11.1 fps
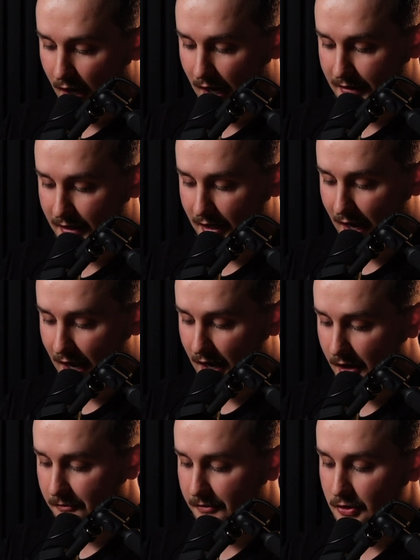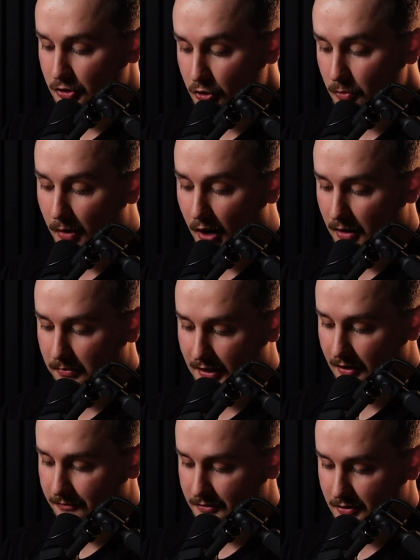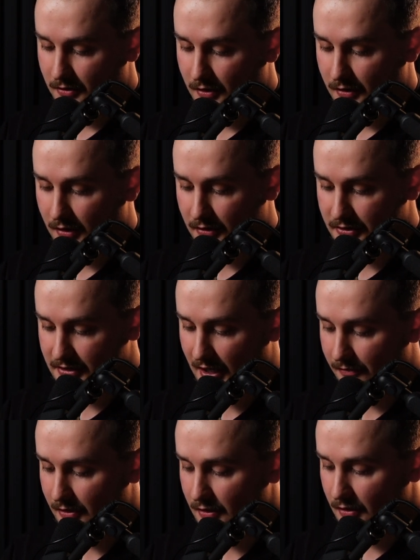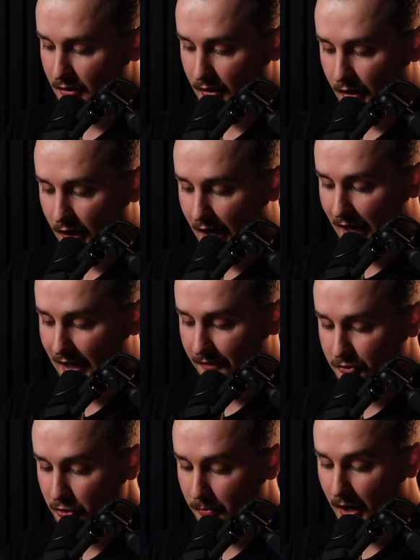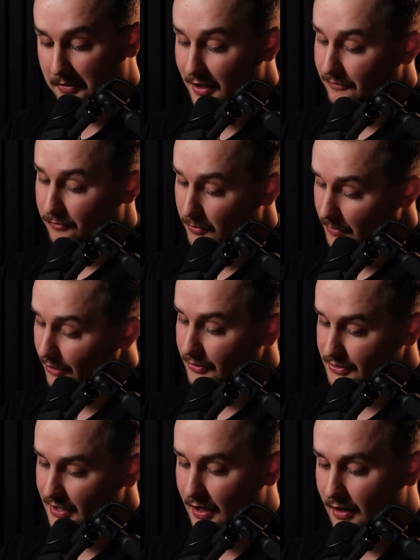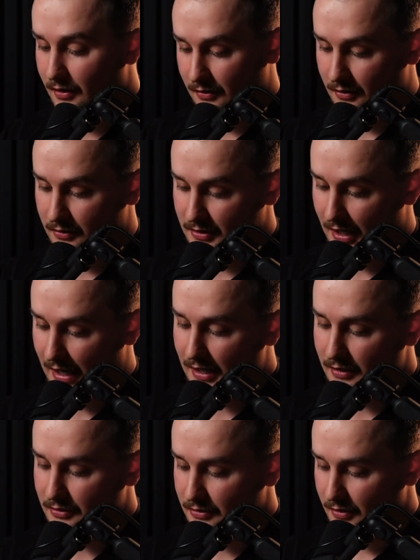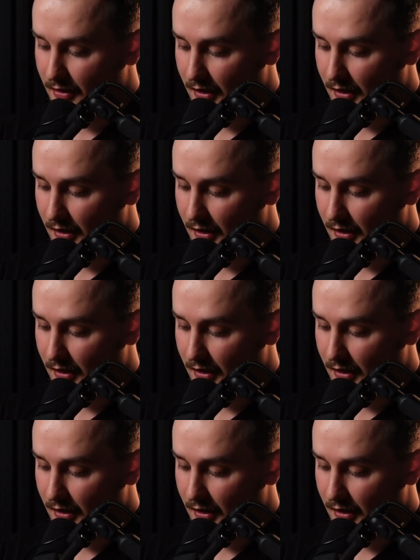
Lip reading: I then have new mom gift, there's 7. I have new mom gift for Mother's Day, there's 8.